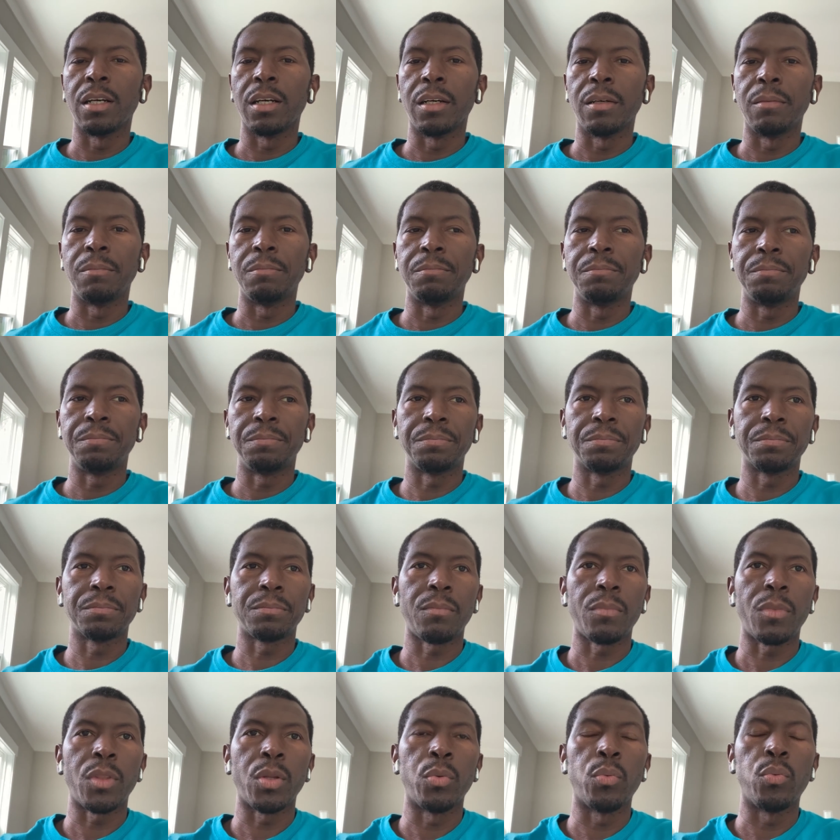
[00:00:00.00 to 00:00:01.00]
um,
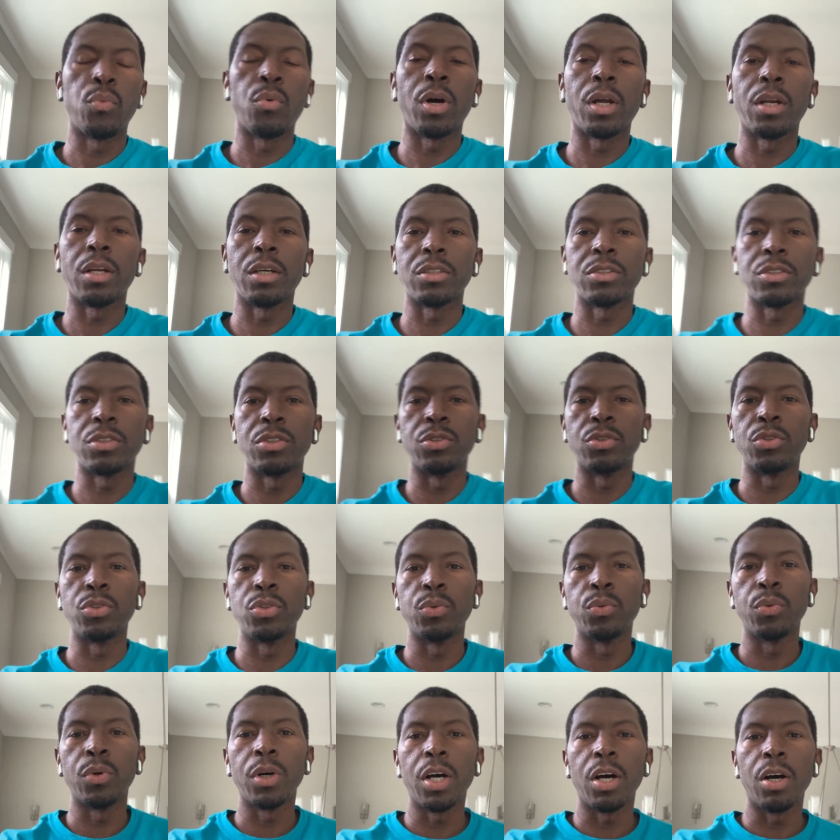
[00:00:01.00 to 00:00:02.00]
want us to
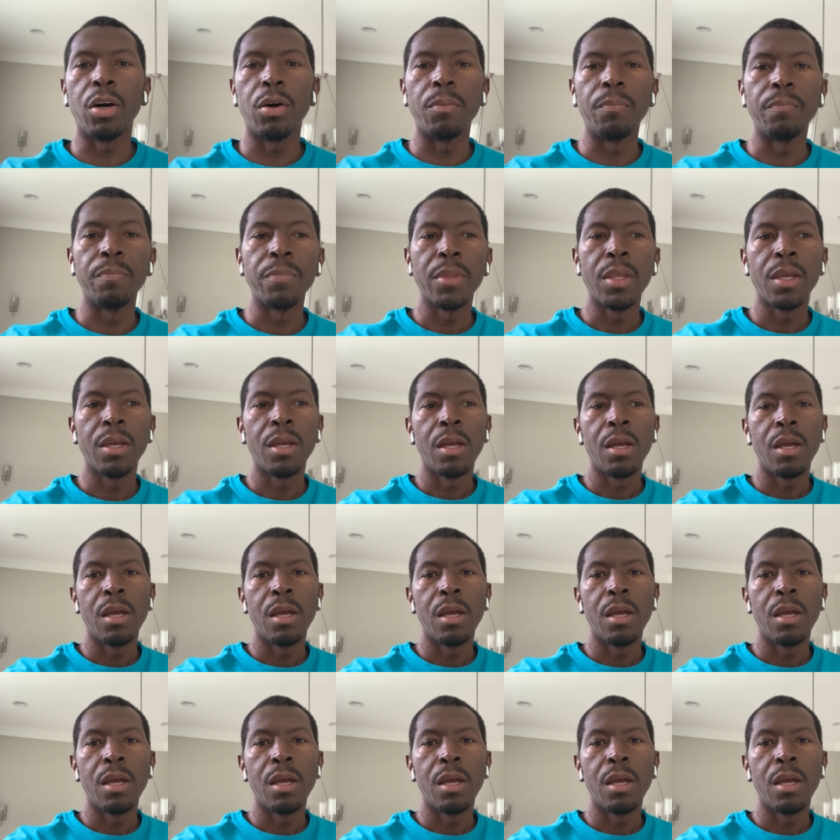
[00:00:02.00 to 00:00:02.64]
do well,